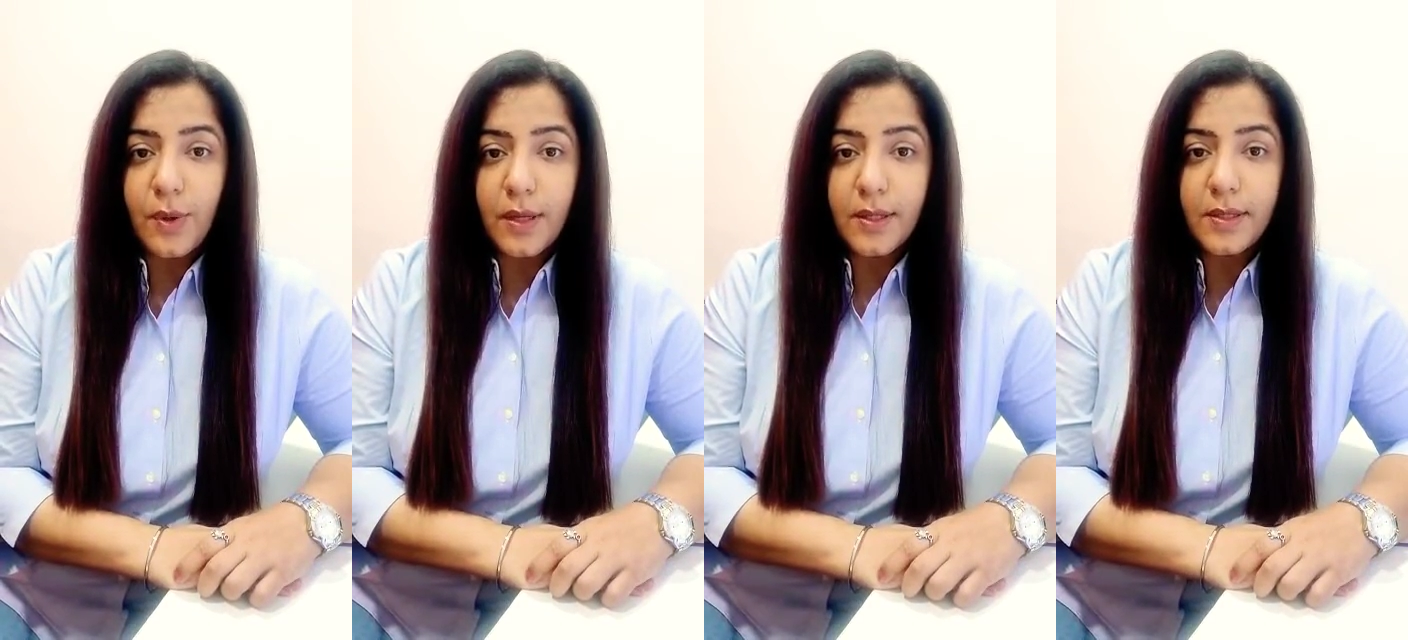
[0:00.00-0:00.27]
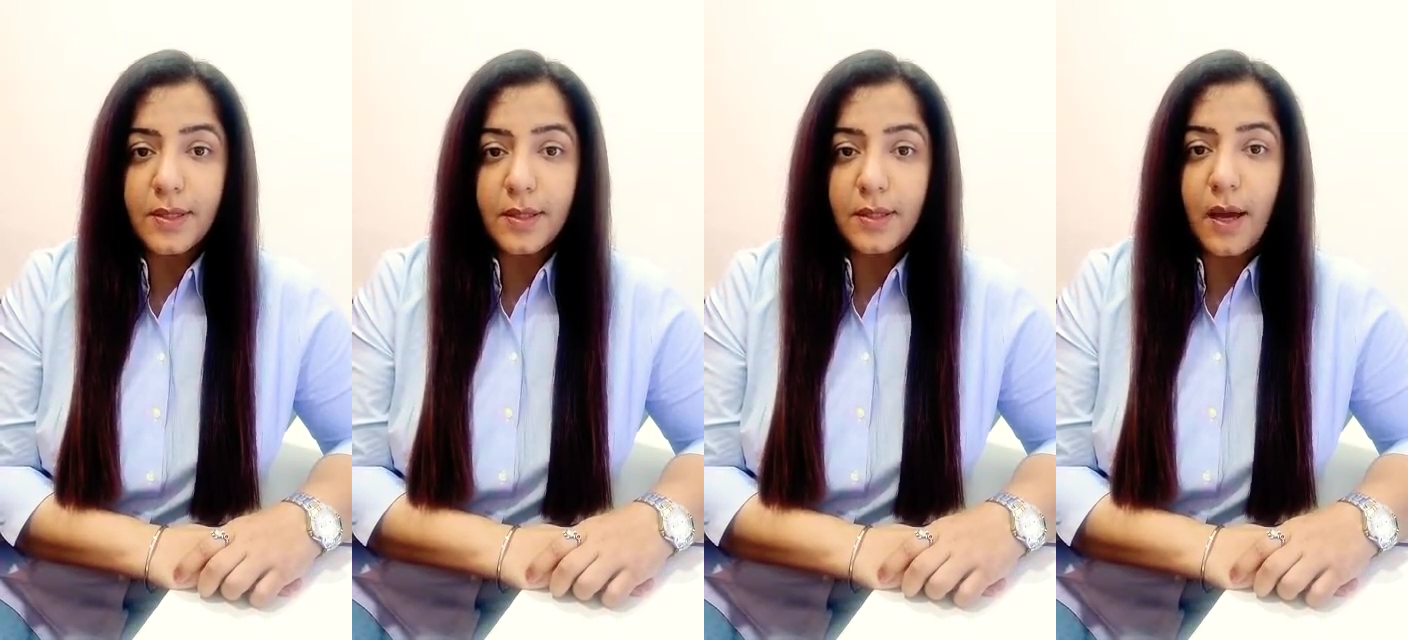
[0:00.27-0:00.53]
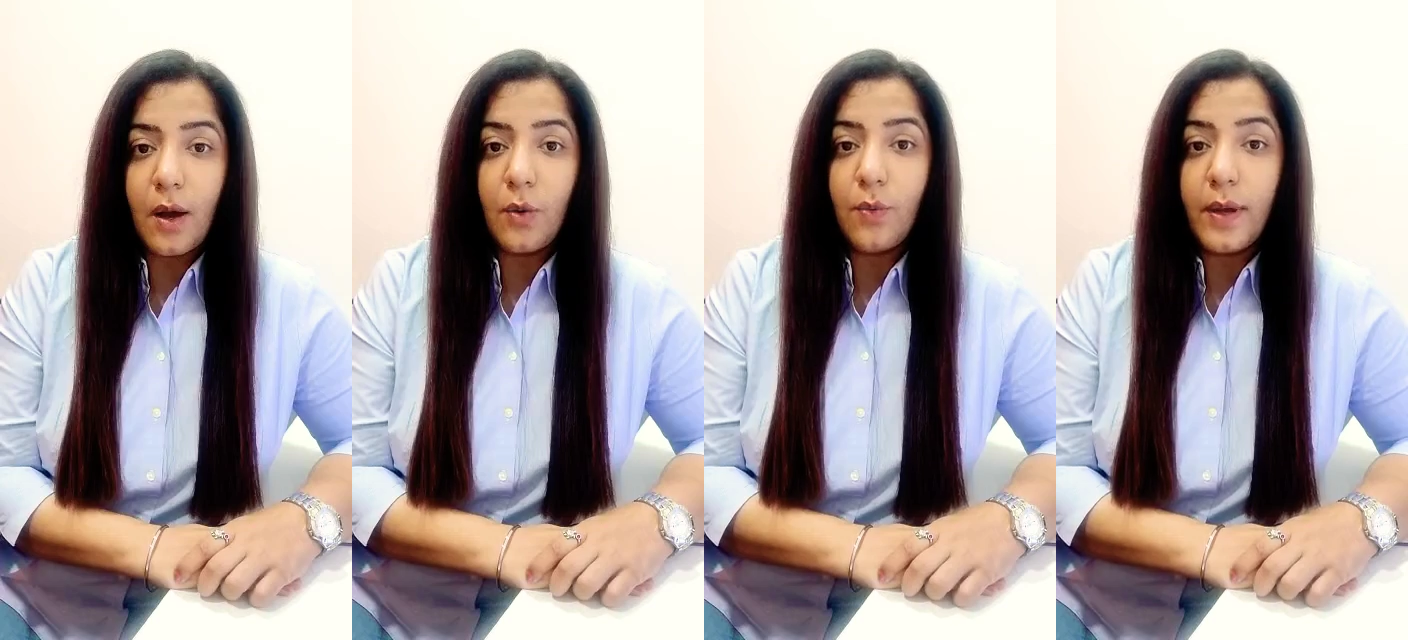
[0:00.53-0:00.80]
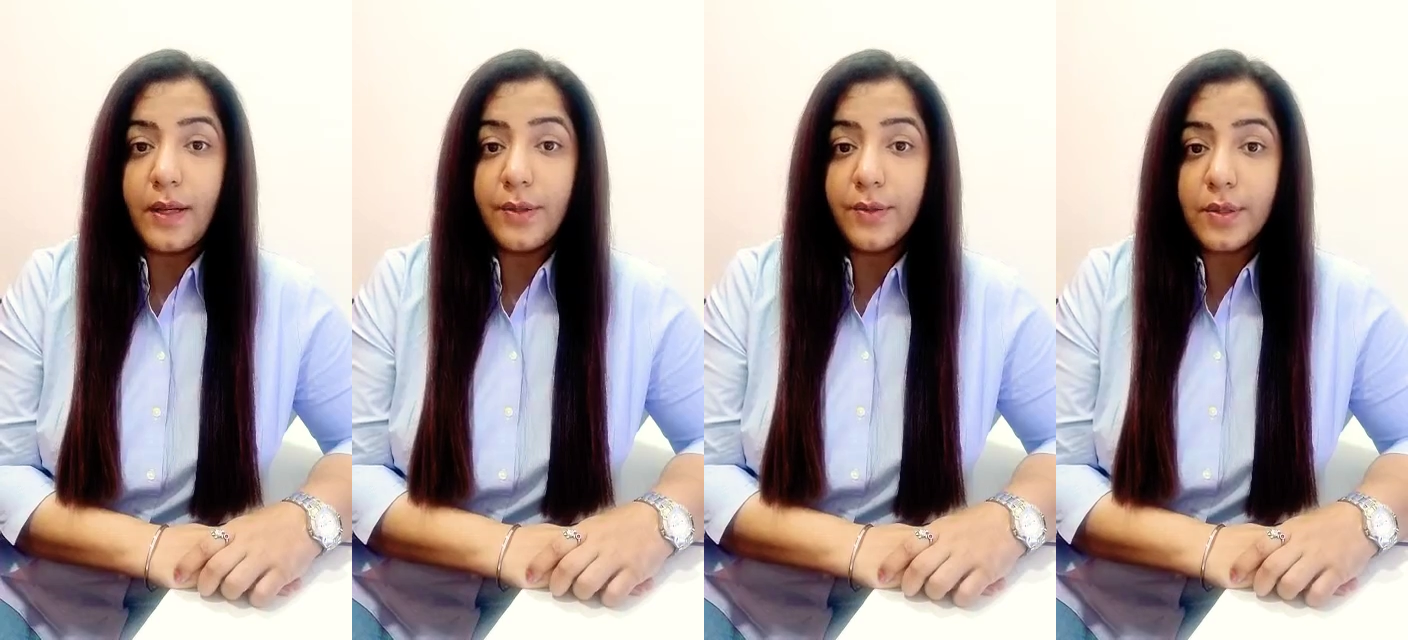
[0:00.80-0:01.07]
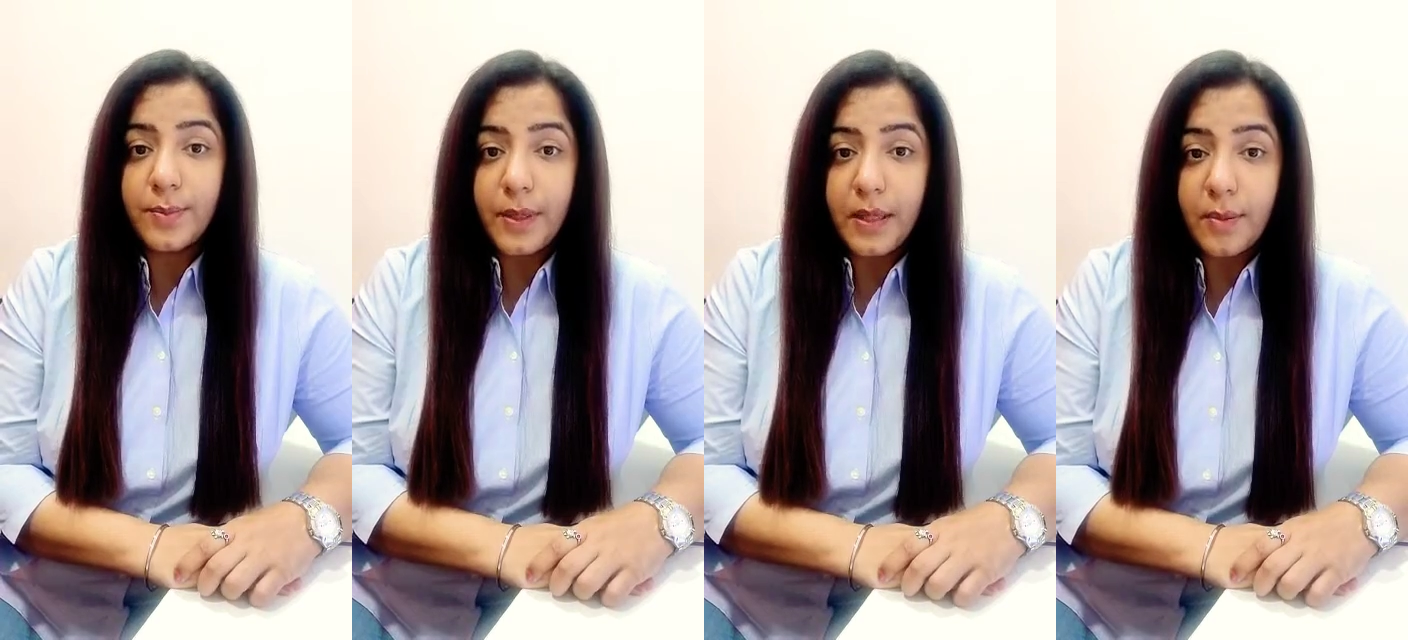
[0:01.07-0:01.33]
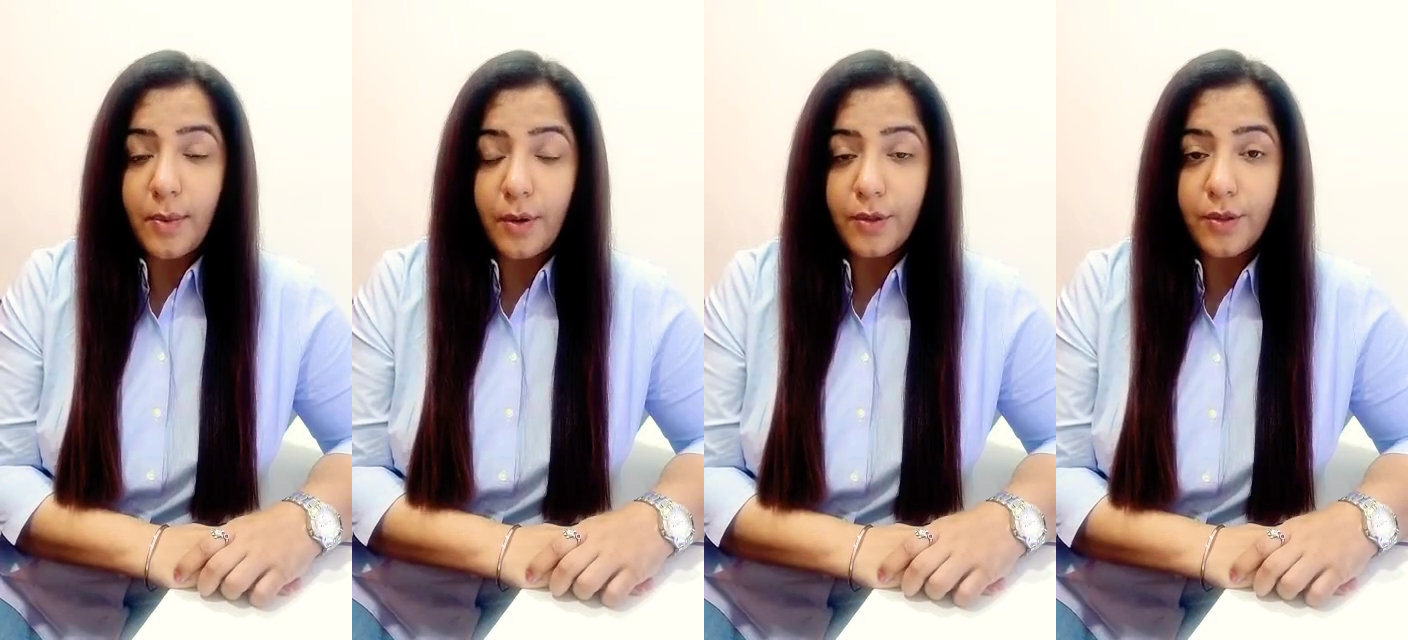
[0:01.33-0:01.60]
understand how well you
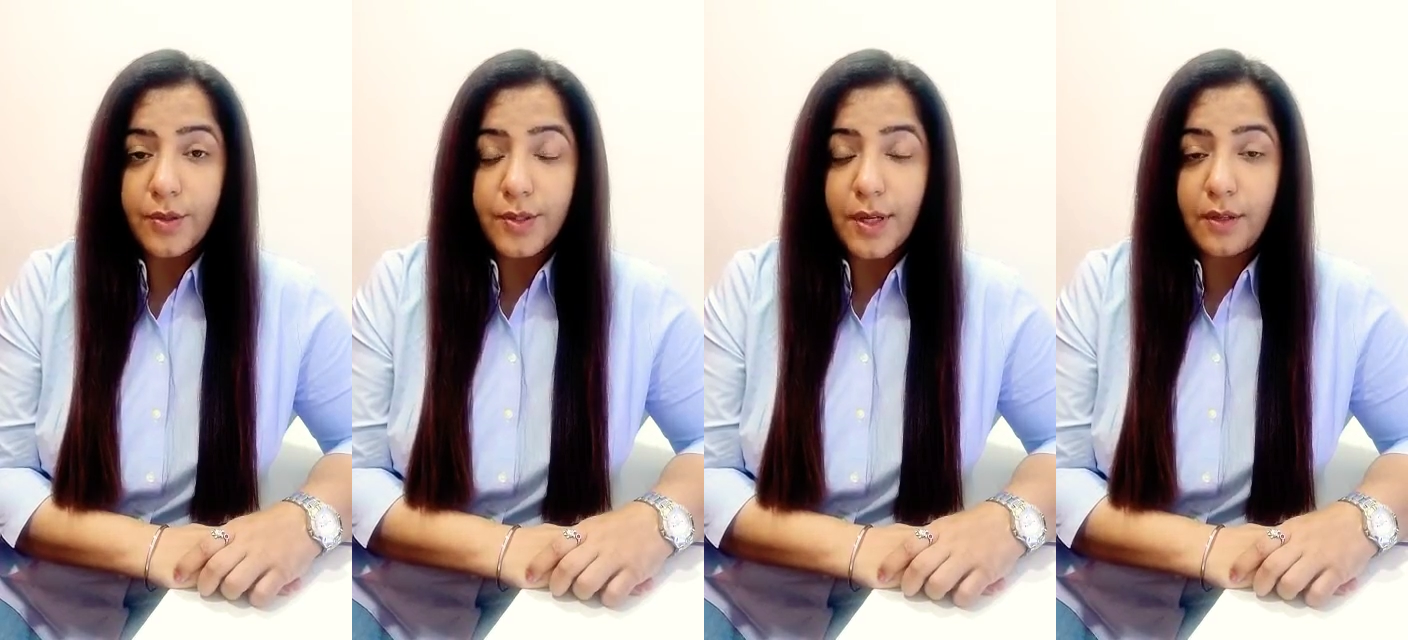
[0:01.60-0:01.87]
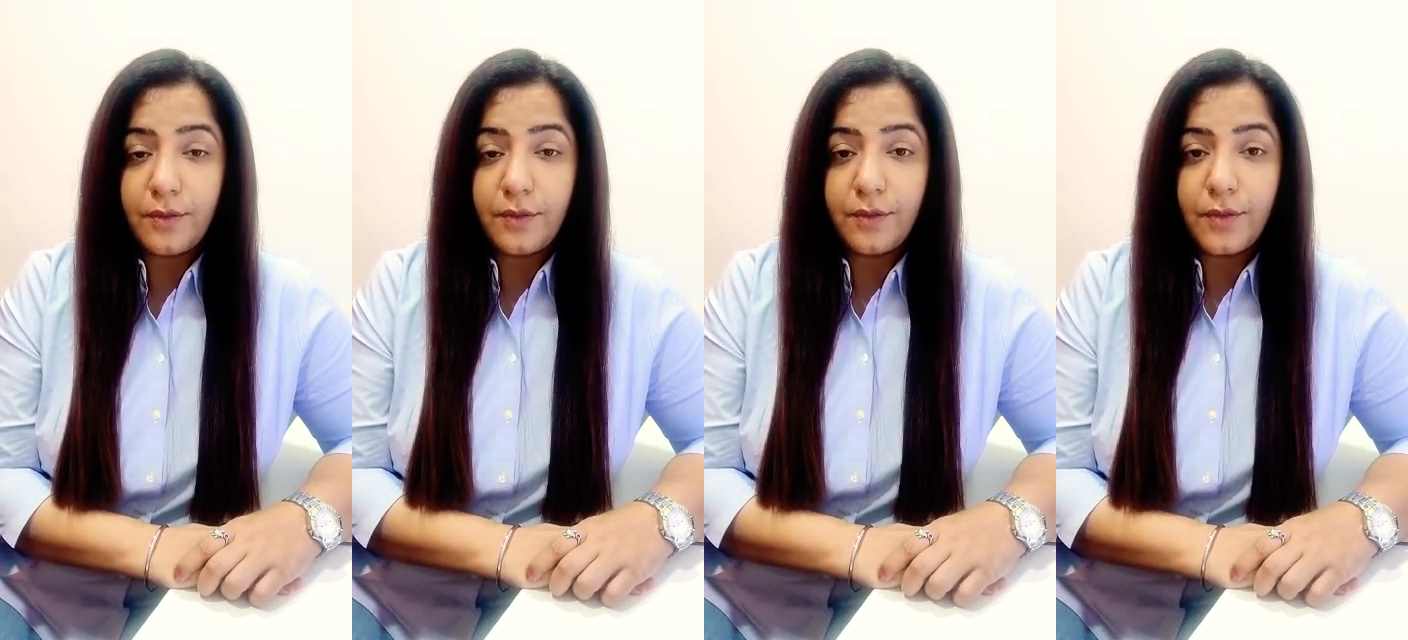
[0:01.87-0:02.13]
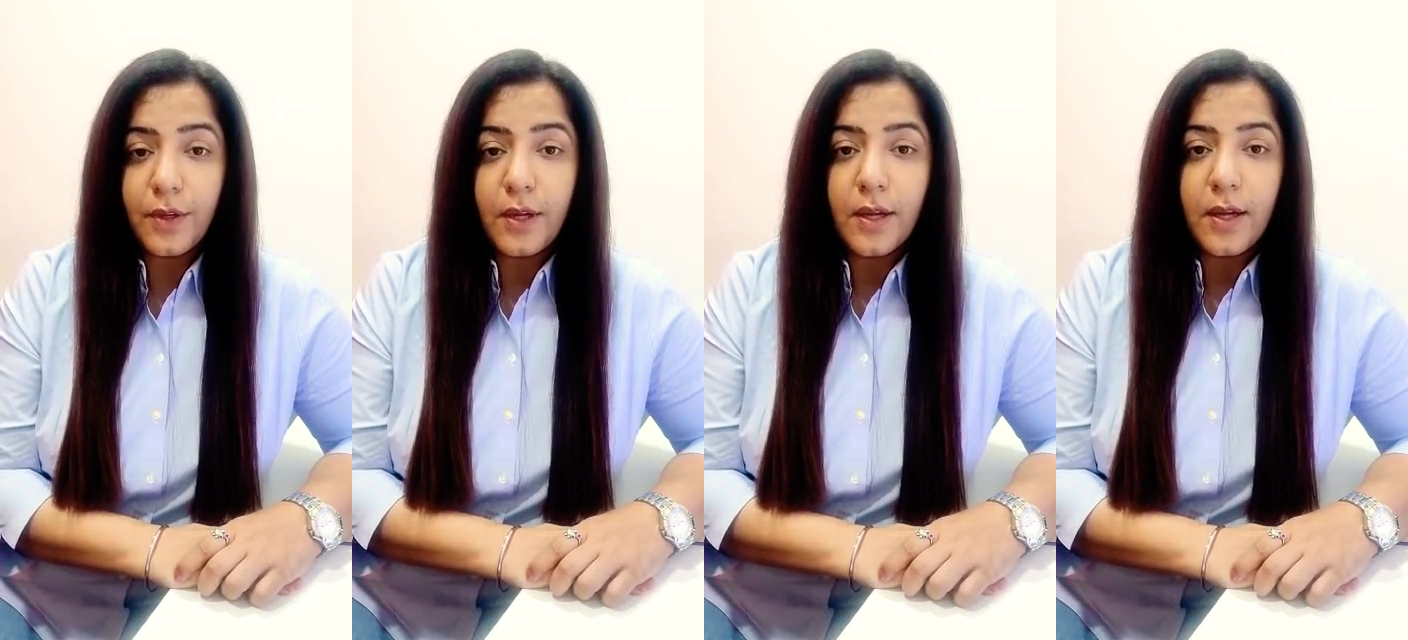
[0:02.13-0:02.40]
speak about yourself.